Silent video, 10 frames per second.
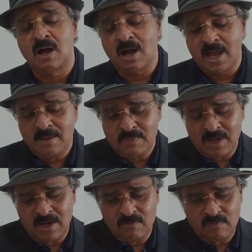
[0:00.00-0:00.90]
I am
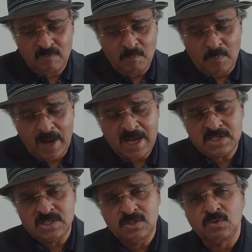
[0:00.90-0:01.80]
kind of
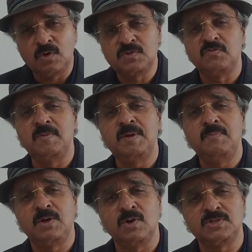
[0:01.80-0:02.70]
biasing towards women
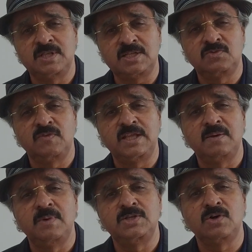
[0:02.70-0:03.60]
because that's where
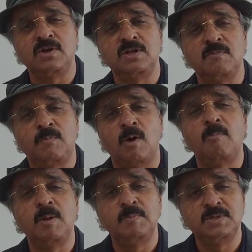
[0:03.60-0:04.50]
the majority of
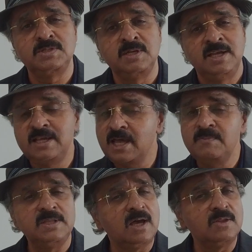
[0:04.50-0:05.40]
problem is. It can
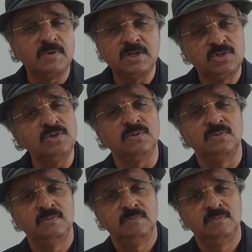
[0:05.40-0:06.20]
be the other way too.